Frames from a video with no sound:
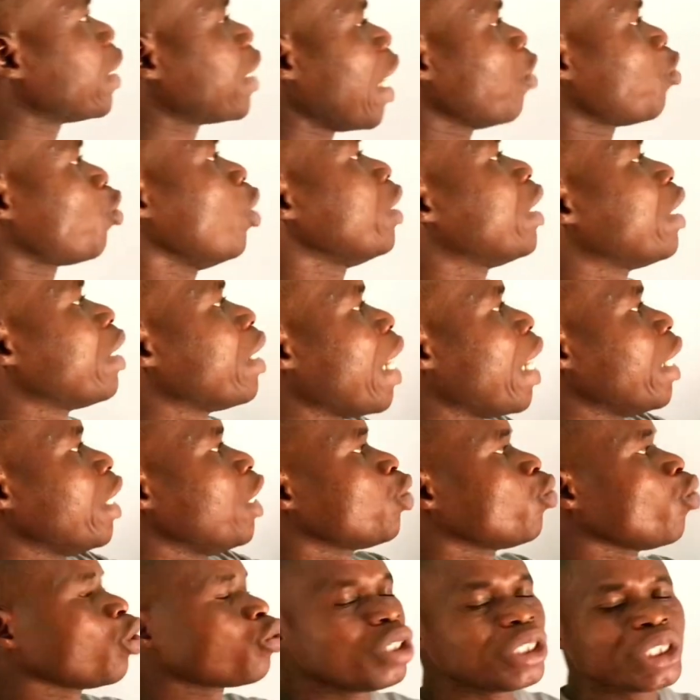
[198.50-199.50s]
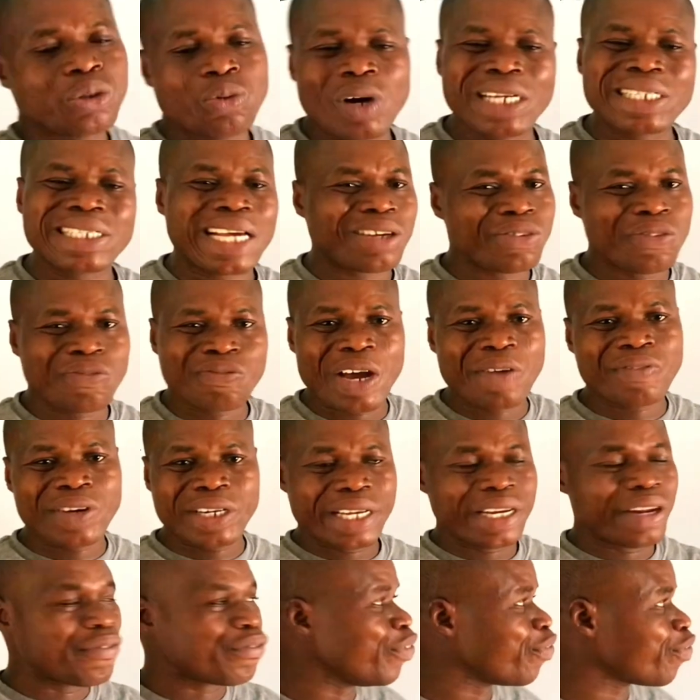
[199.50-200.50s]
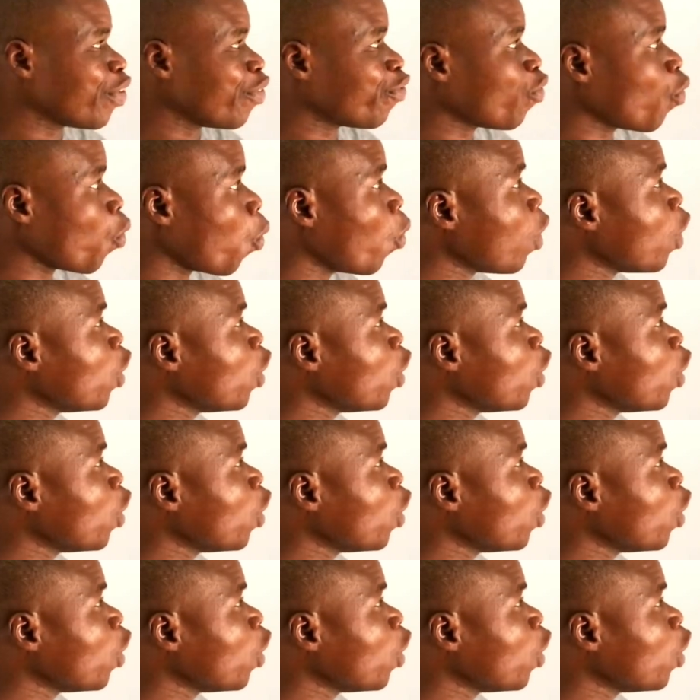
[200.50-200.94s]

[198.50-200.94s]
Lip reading: times 29 is not 21,554.